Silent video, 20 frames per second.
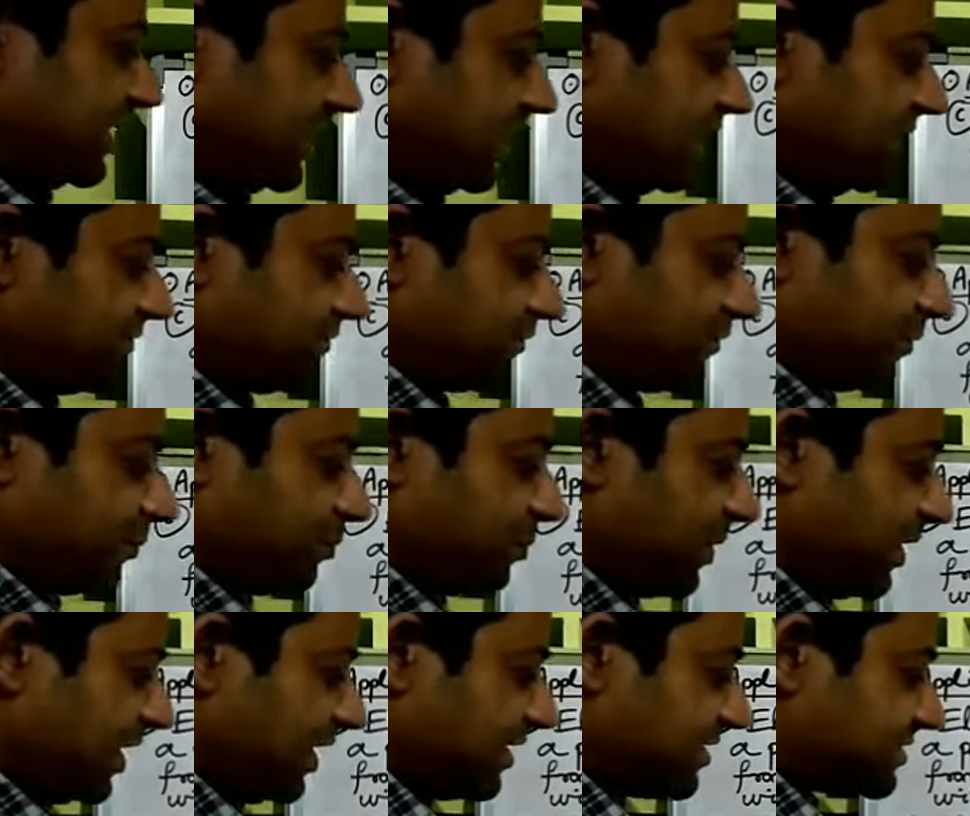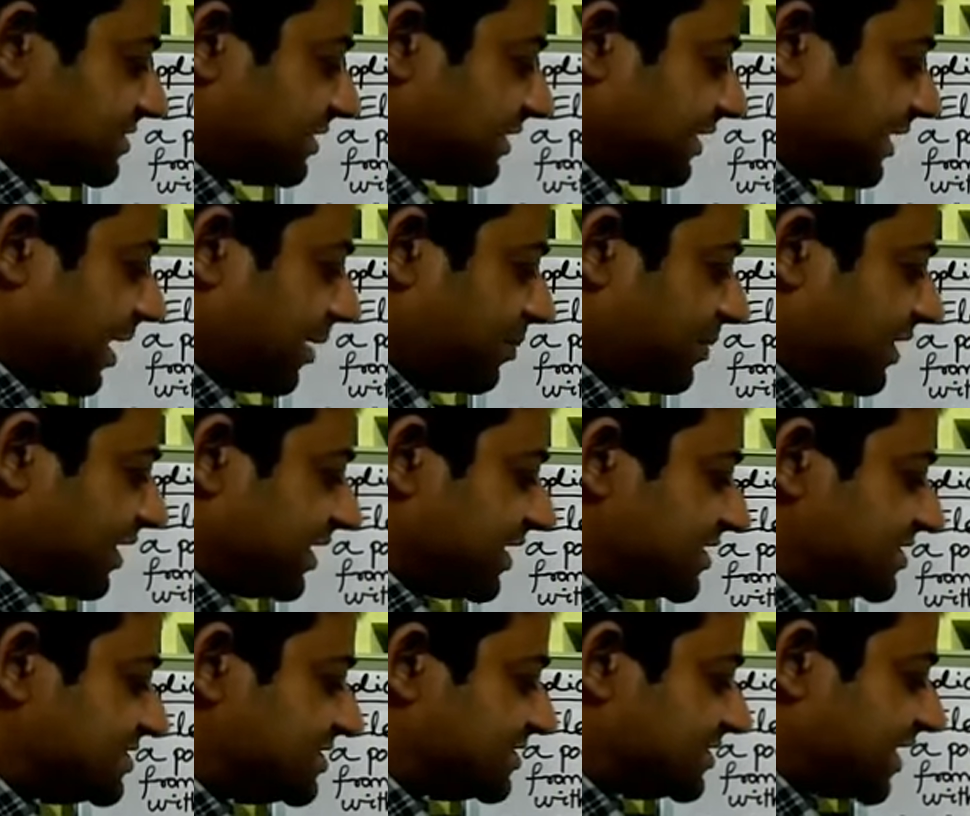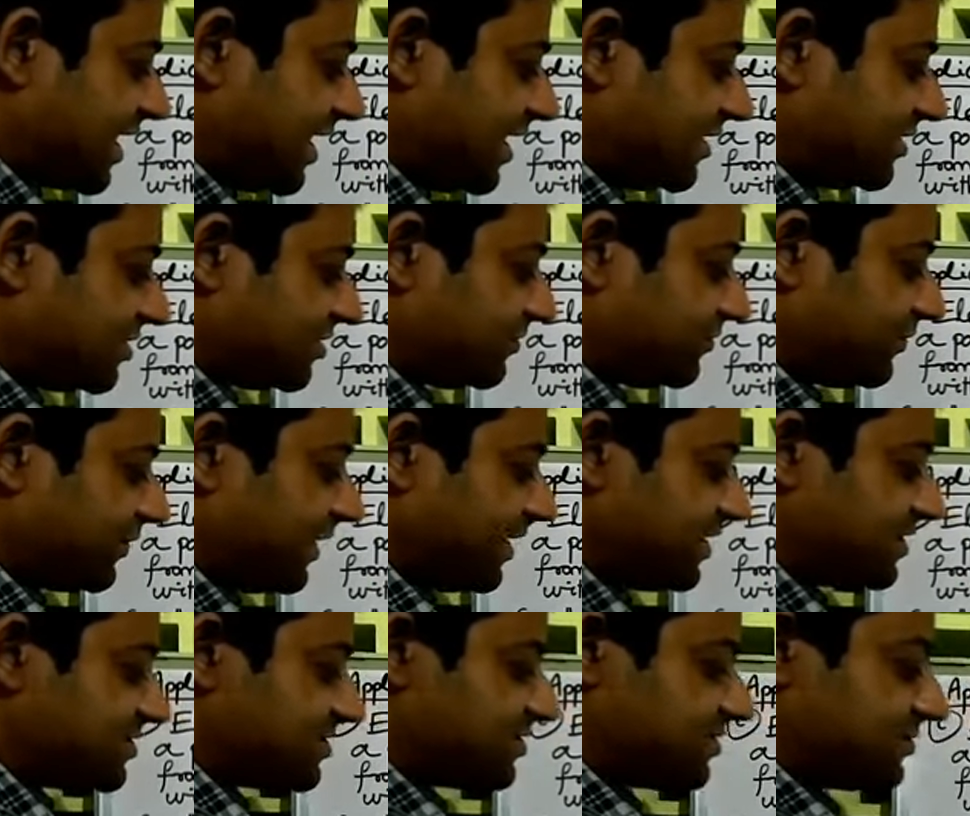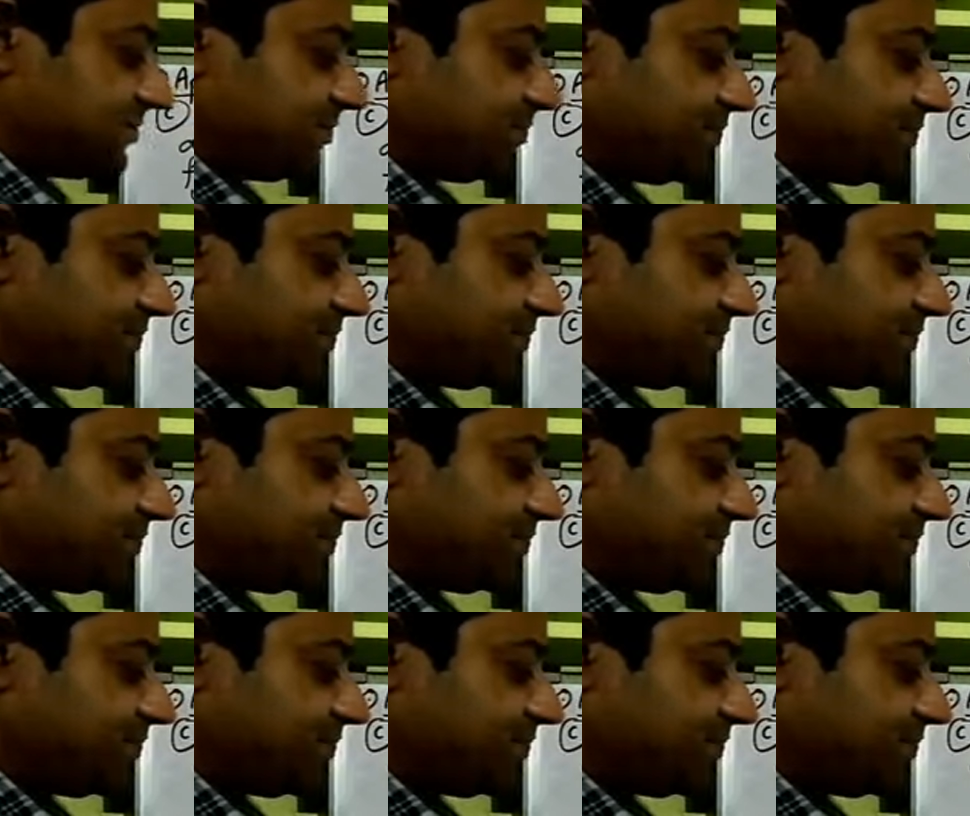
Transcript: if P is kept inside the fields,